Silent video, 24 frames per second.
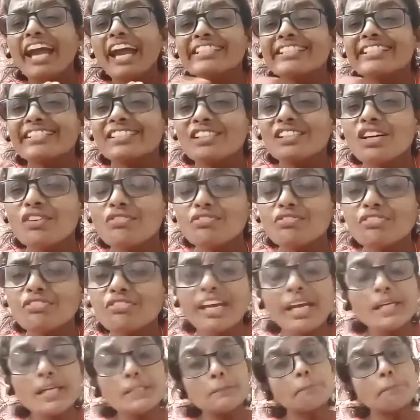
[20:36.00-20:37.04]

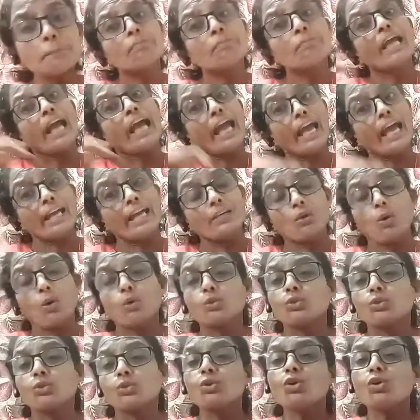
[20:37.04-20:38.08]
surface, and
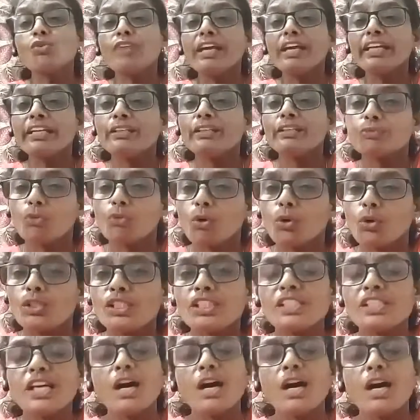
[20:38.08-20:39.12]
also when it
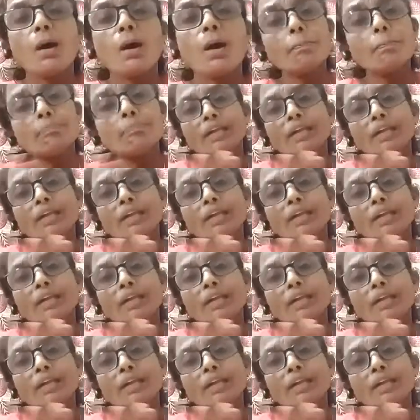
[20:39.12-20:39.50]
falls down,